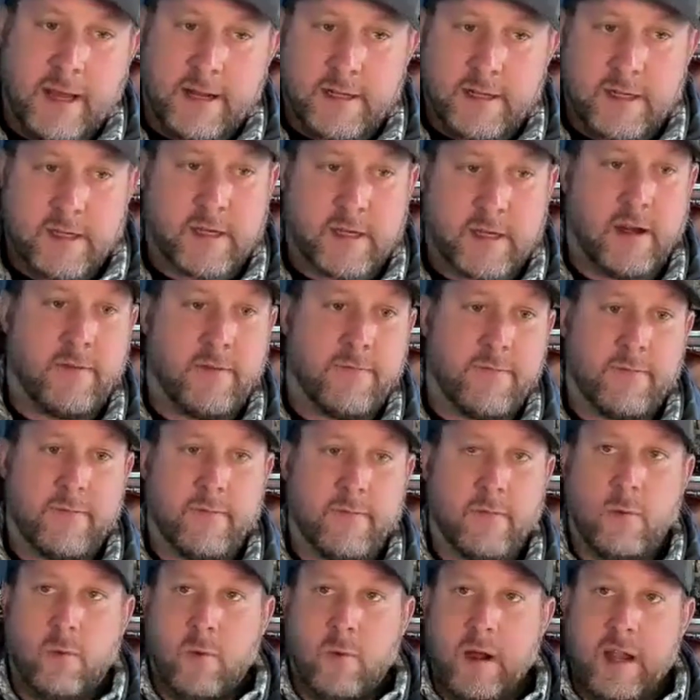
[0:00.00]
And that stuff,
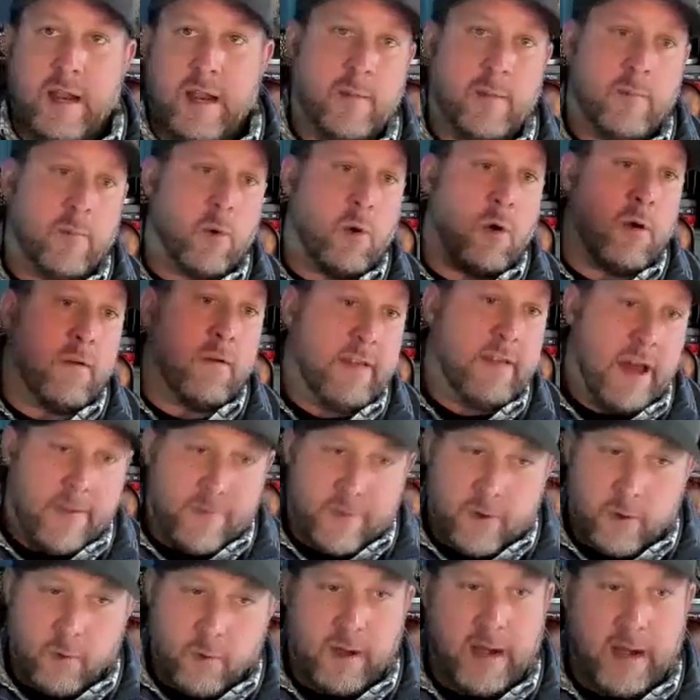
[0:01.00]
we did more of
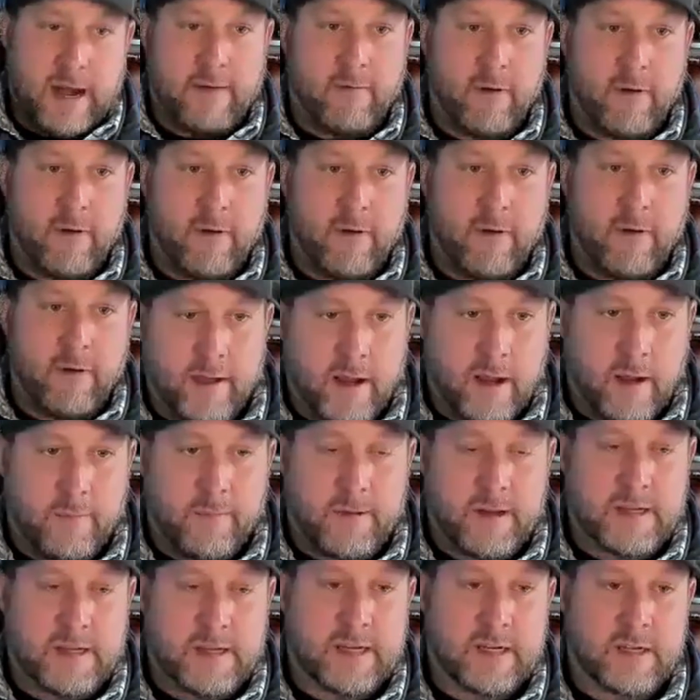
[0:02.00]
that than we'd ever done in the
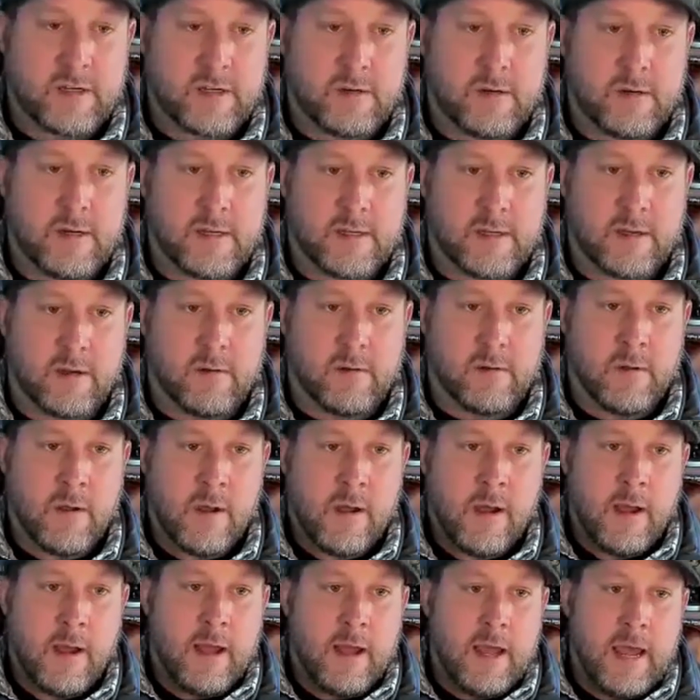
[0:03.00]
company's history. So
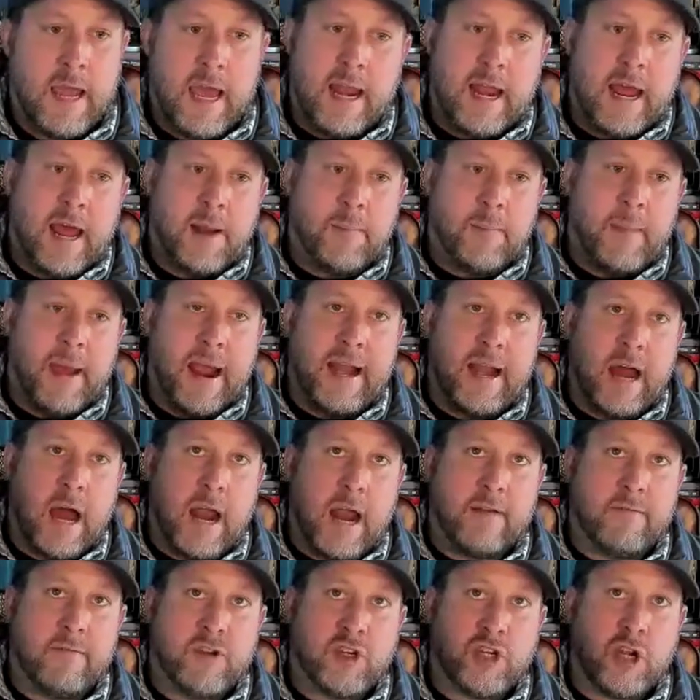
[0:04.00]
it may
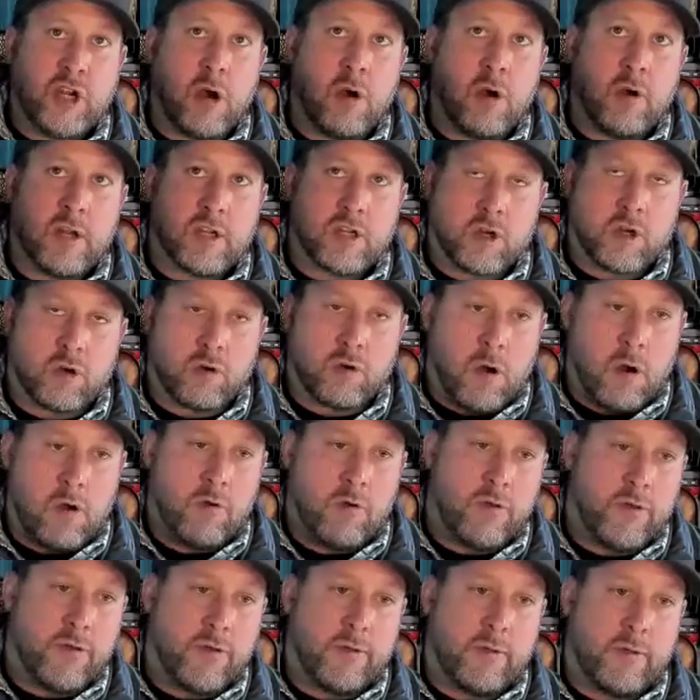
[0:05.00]
not have shown as
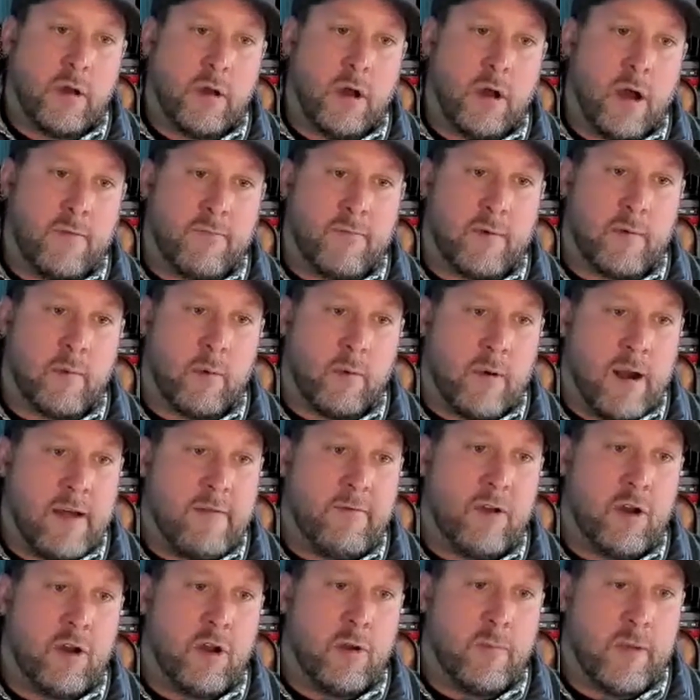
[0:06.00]
growth from a
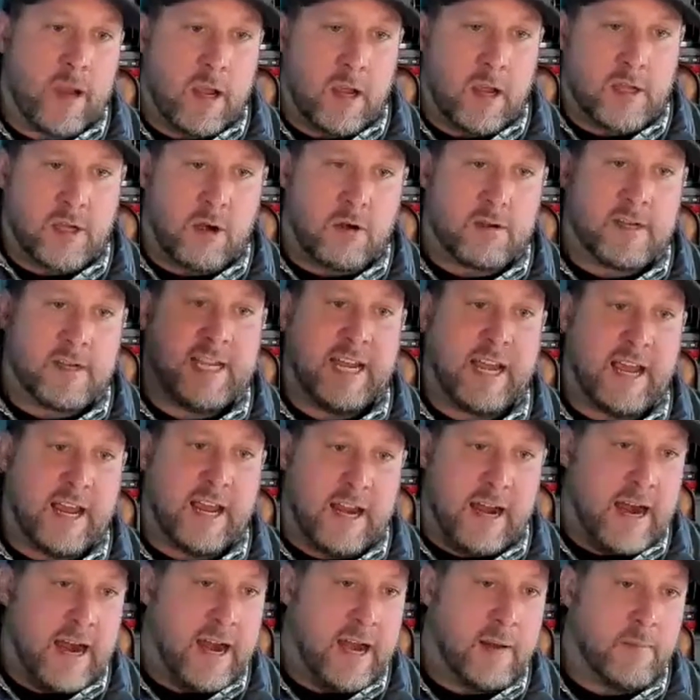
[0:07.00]
revenue, because our
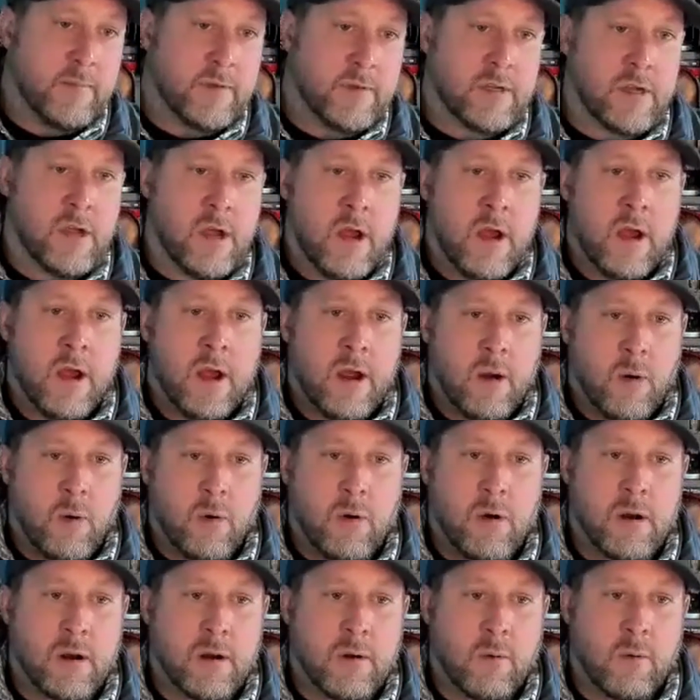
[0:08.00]
ticket items
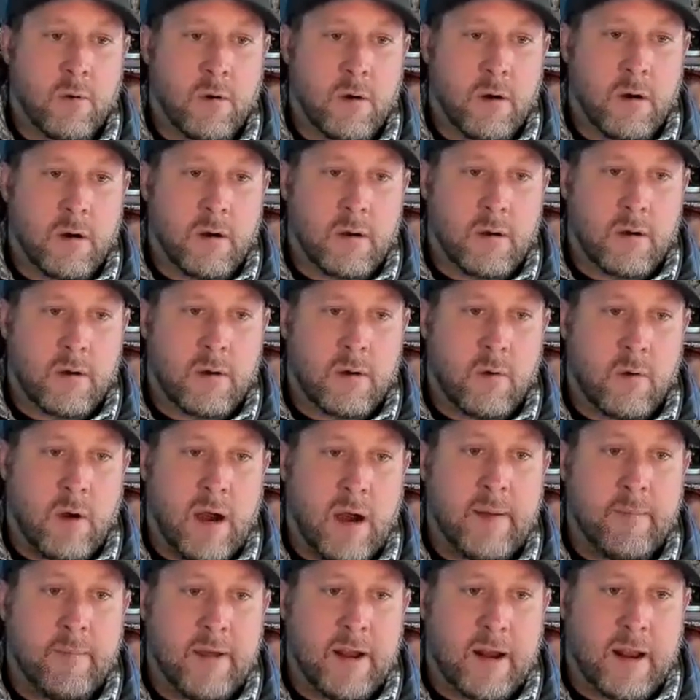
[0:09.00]
were
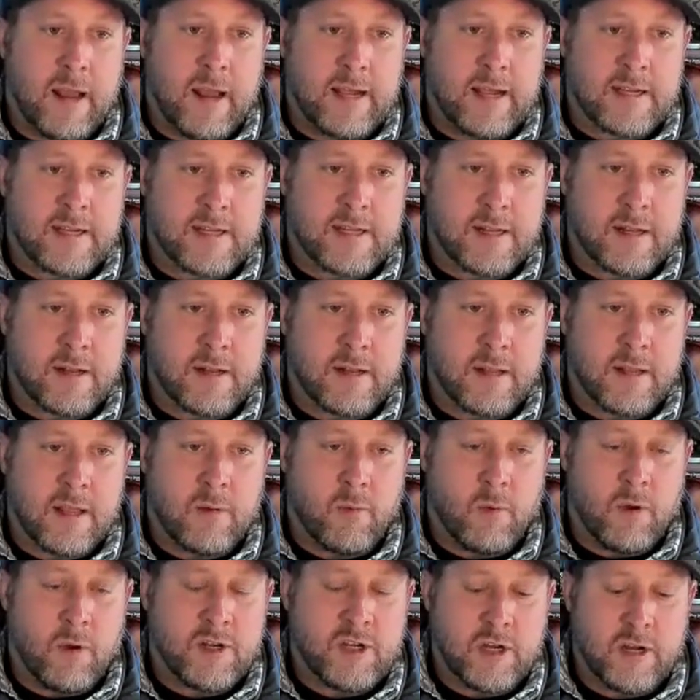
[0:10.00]
quite a bit less than
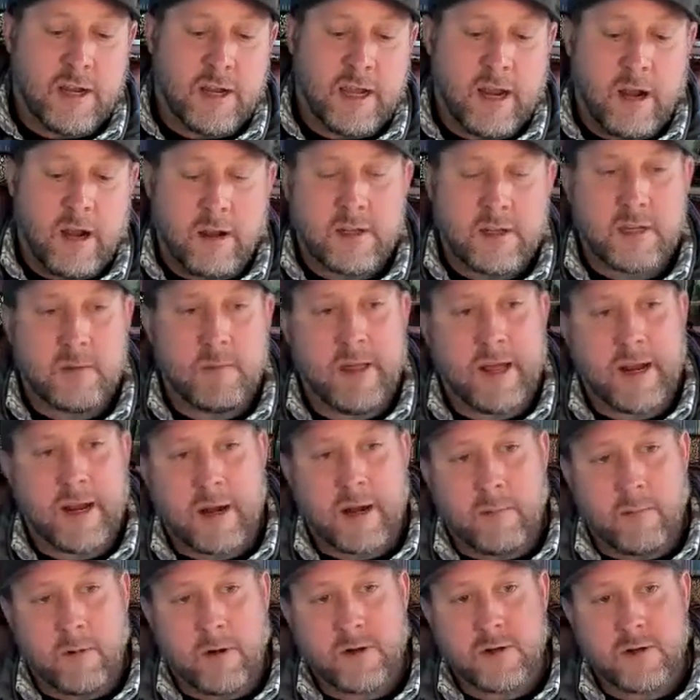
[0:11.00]
what you can get on some of
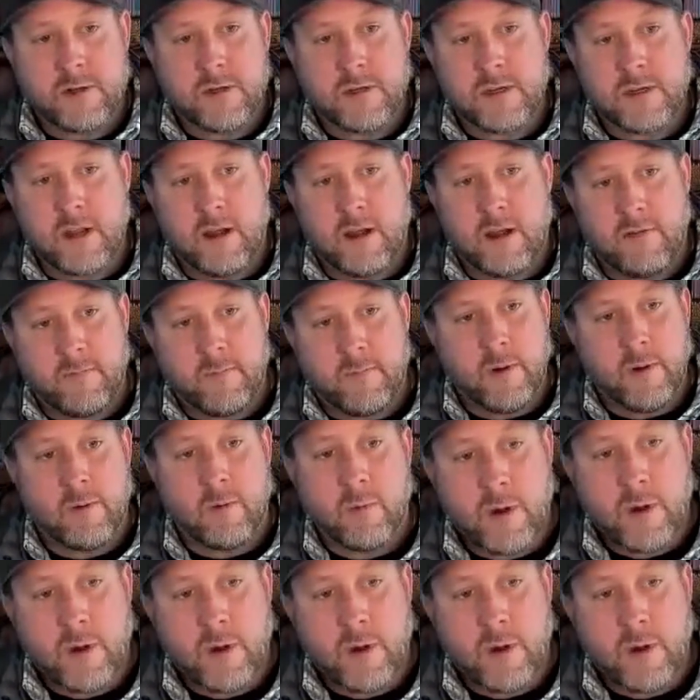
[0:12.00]
that commercial stuff. But